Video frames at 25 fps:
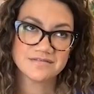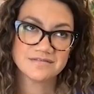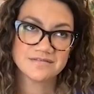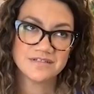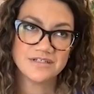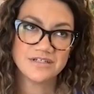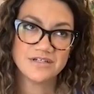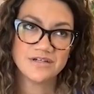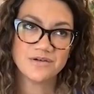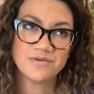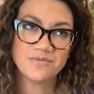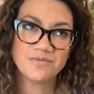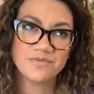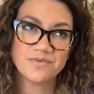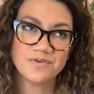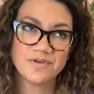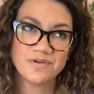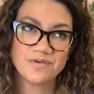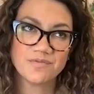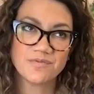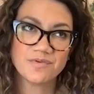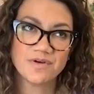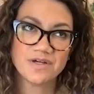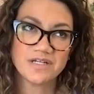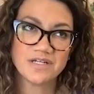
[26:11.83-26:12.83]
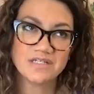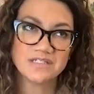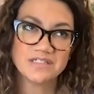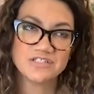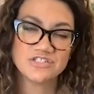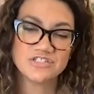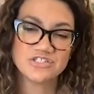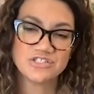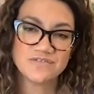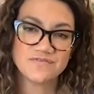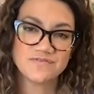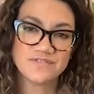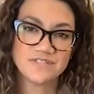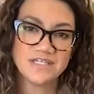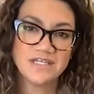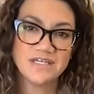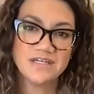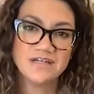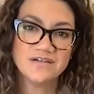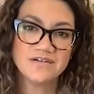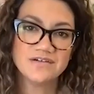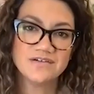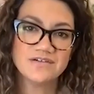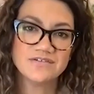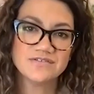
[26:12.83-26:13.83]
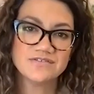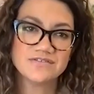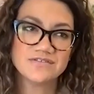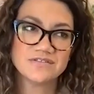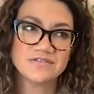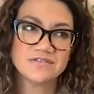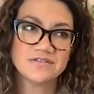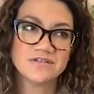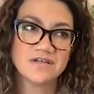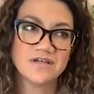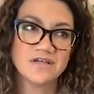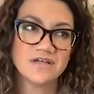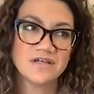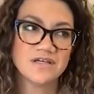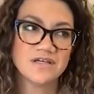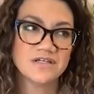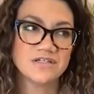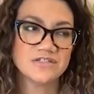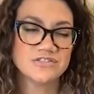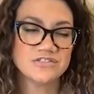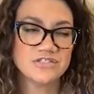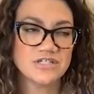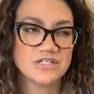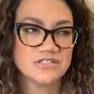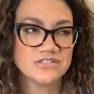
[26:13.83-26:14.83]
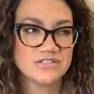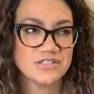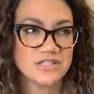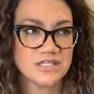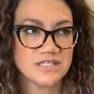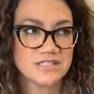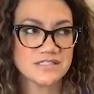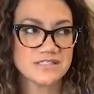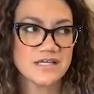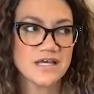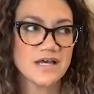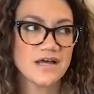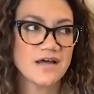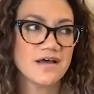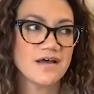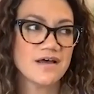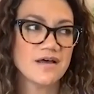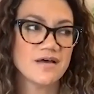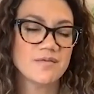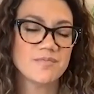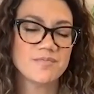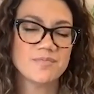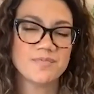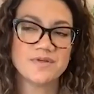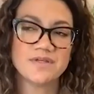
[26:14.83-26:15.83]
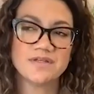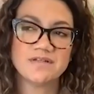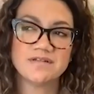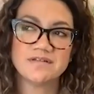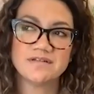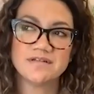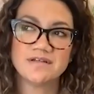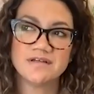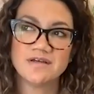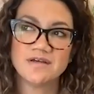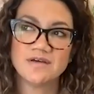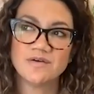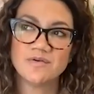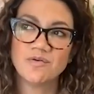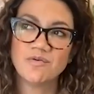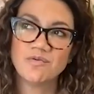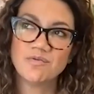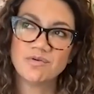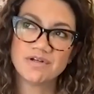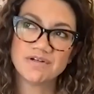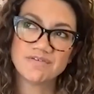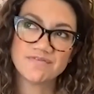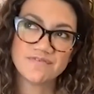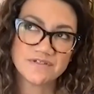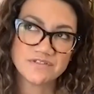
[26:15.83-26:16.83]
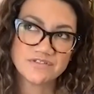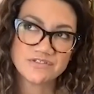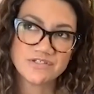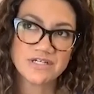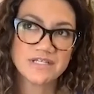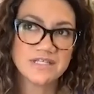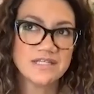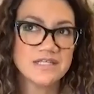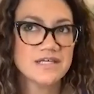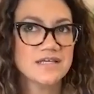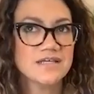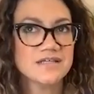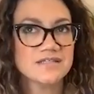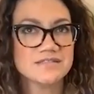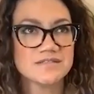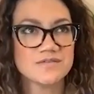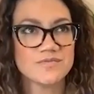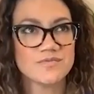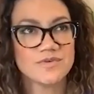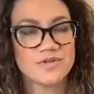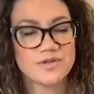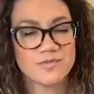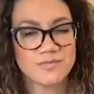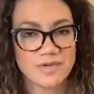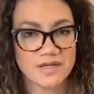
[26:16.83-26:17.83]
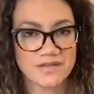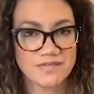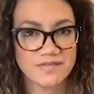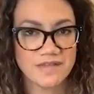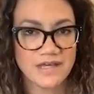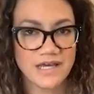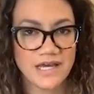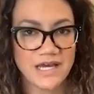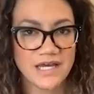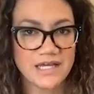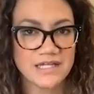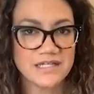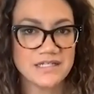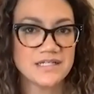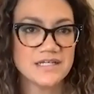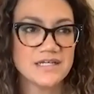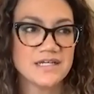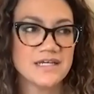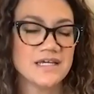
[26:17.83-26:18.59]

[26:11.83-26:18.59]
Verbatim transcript: You know, mm-hmm. you're wanting to shift gears and change things up. And well, what if I try this? And what about that?